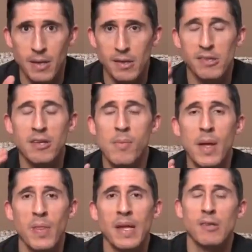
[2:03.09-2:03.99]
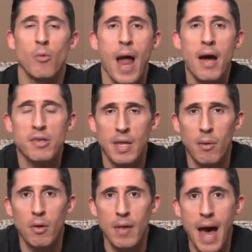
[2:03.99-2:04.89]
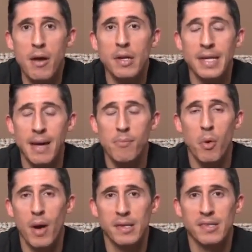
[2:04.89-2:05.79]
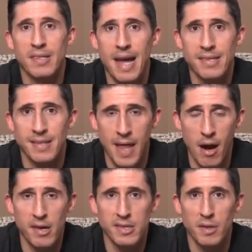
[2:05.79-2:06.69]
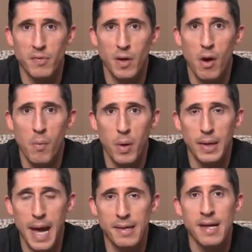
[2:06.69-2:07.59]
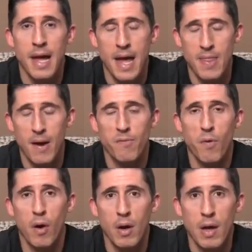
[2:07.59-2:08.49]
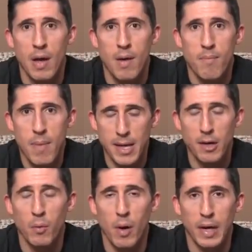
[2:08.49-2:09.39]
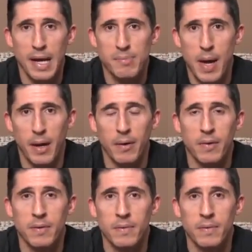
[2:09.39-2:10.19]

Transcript: There's so many things around you that will allow you to get more exercises in that arsenal for your home workouts and therefore make your workouts better.